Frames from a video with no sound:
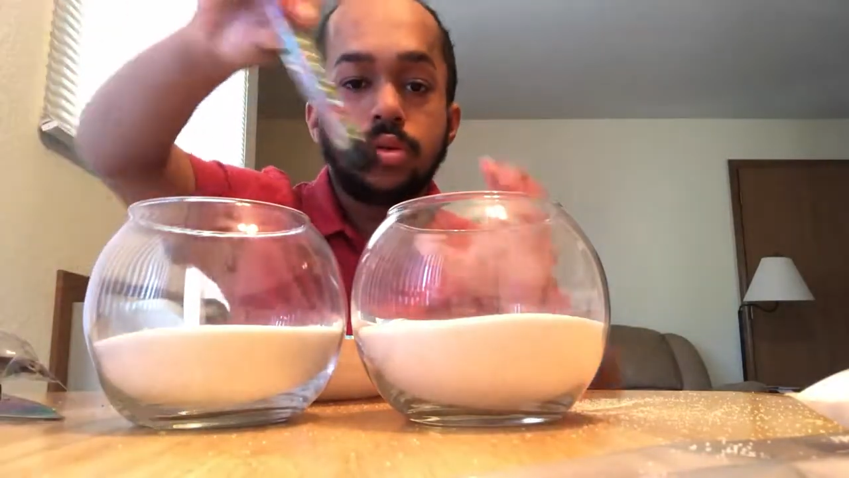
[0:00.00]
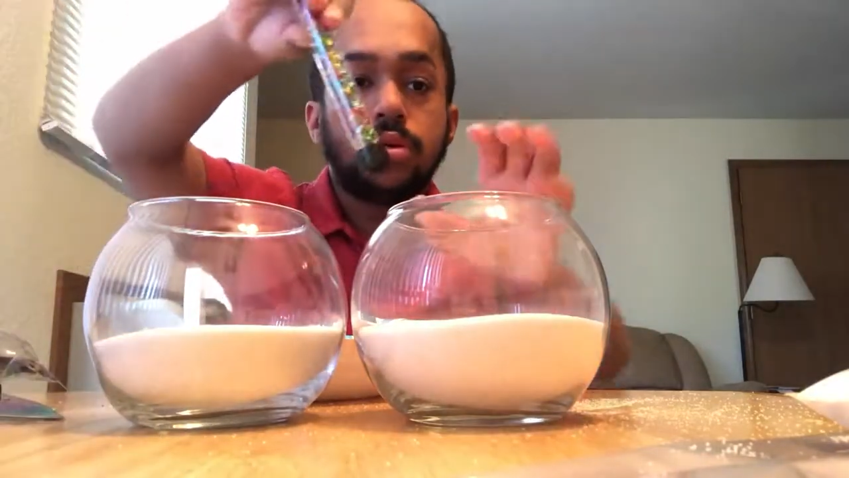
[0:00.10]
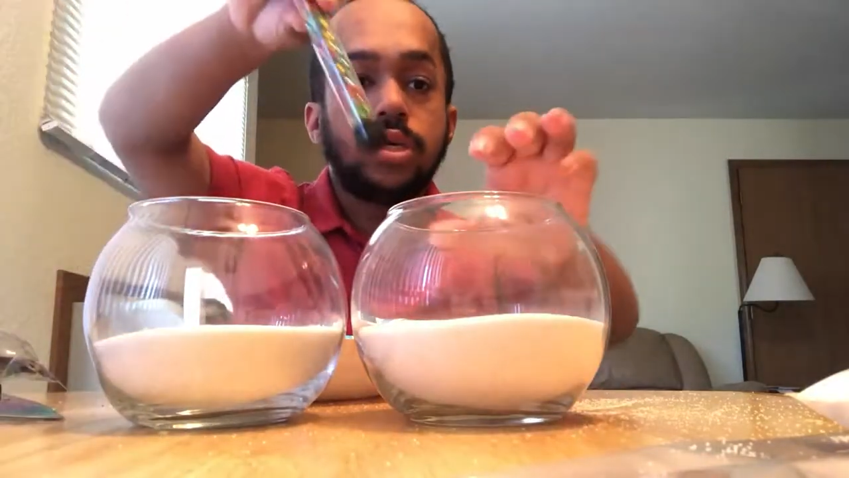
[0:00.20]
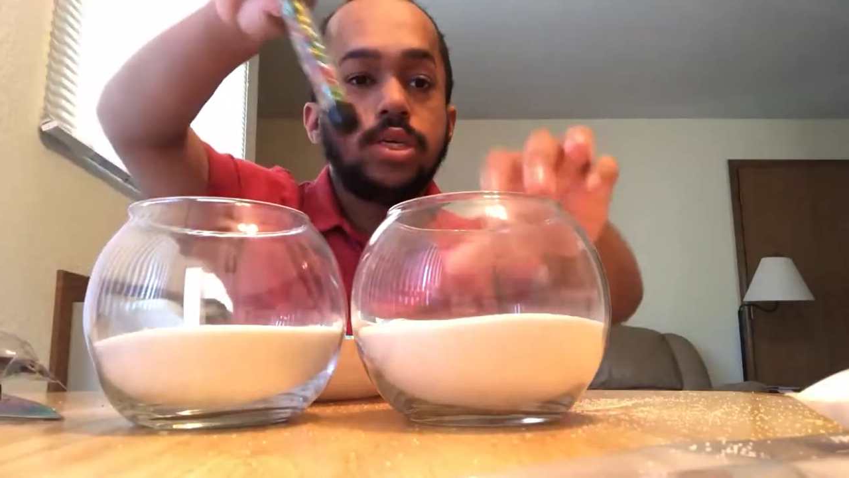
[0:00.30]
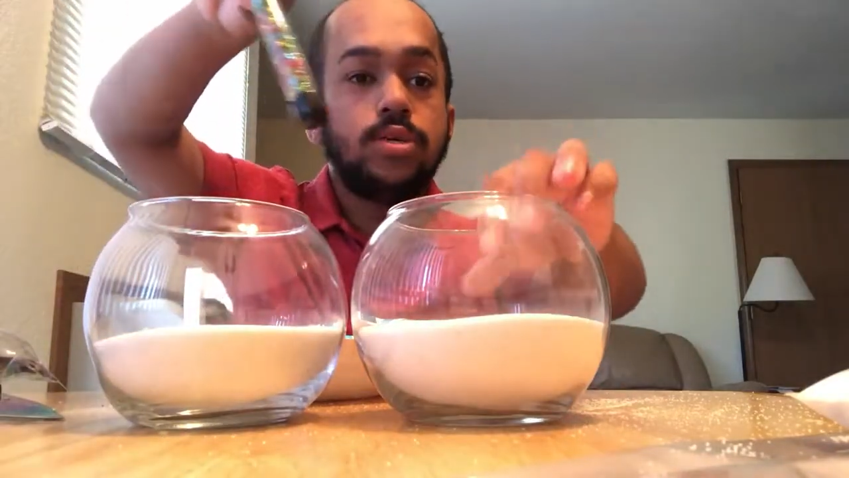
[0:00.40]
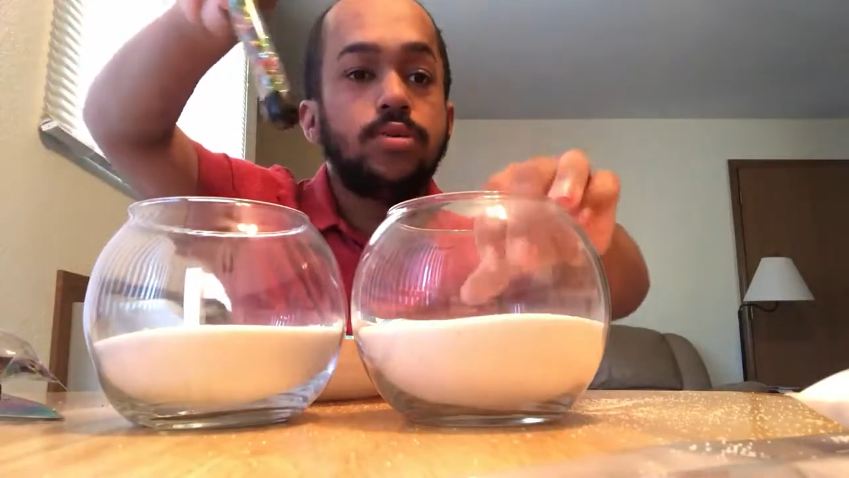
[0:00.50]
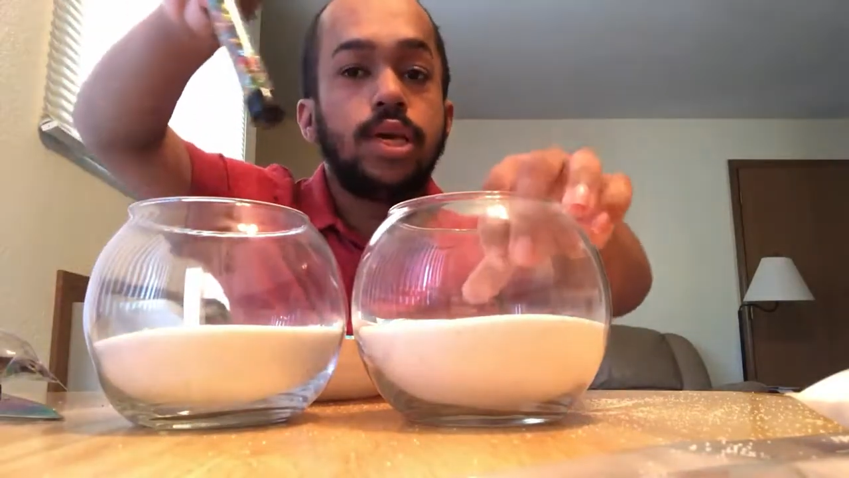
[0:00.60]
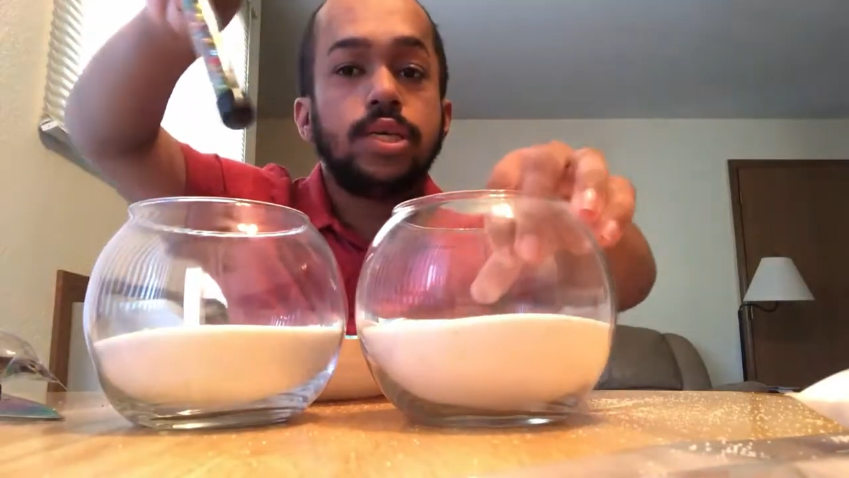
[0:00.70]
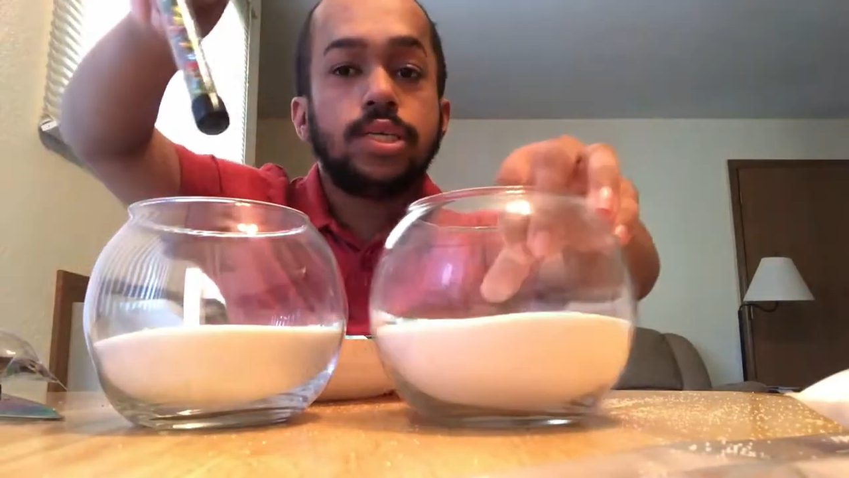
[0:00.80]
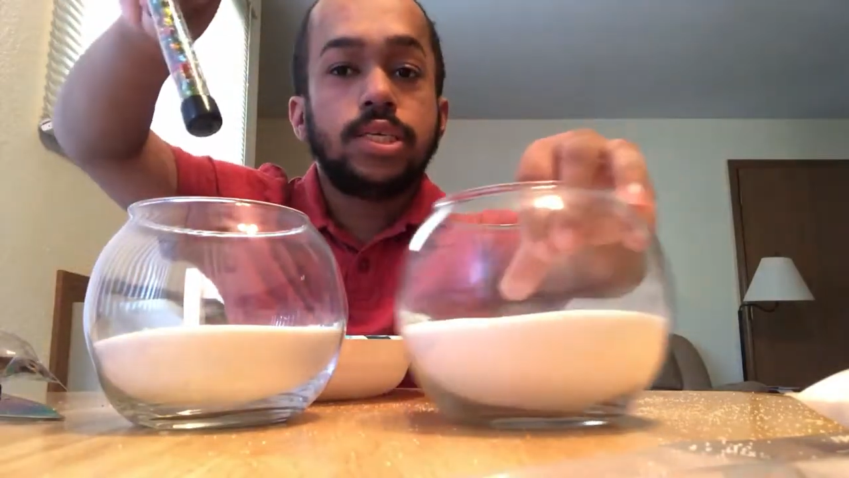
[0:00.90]
Okay, you
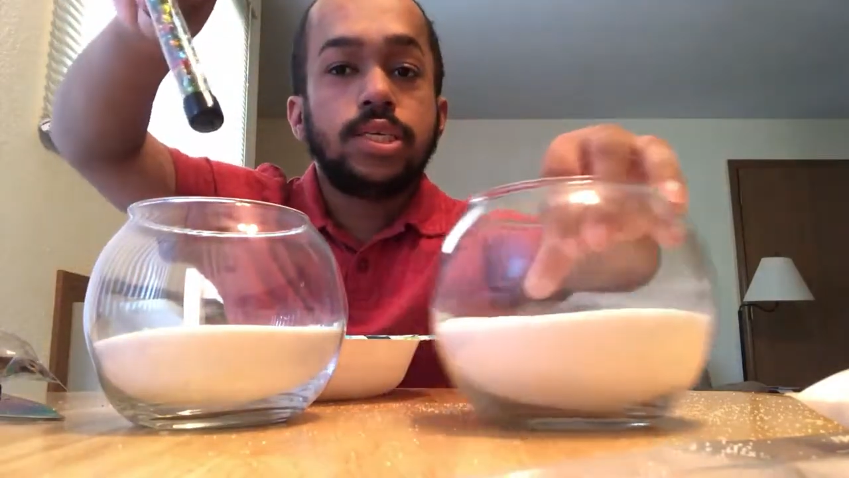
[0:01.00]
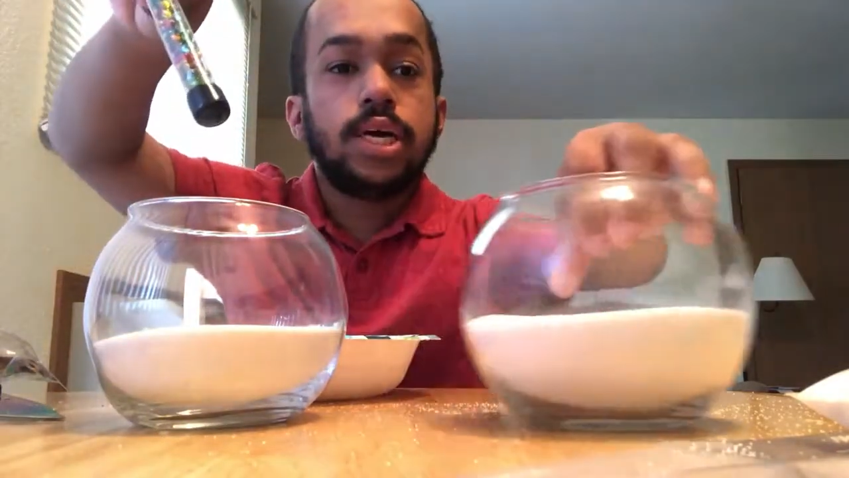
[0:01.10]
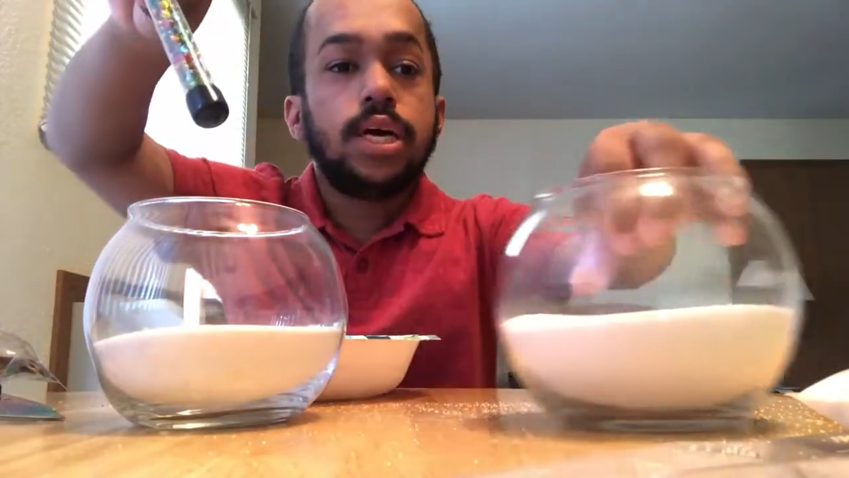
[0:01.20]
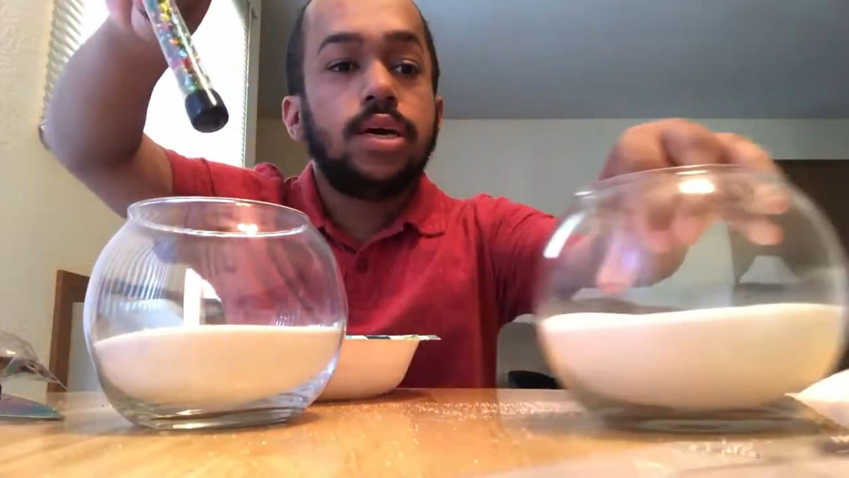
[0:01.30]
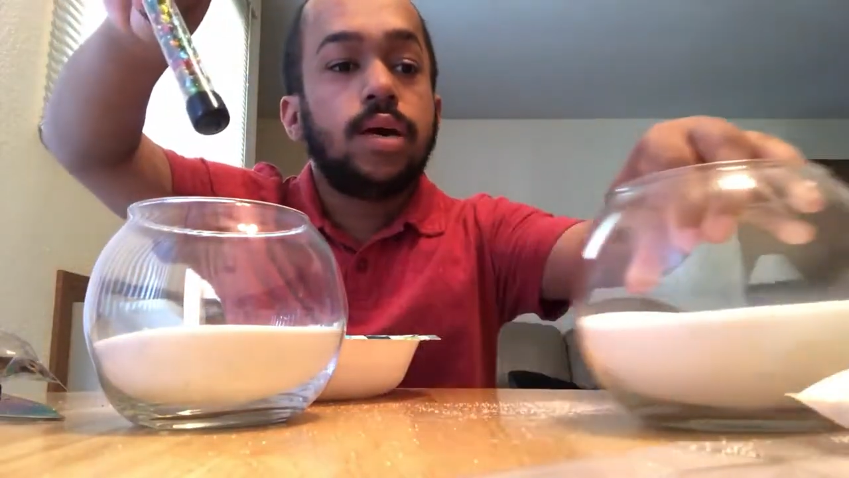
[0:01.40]
can't see that.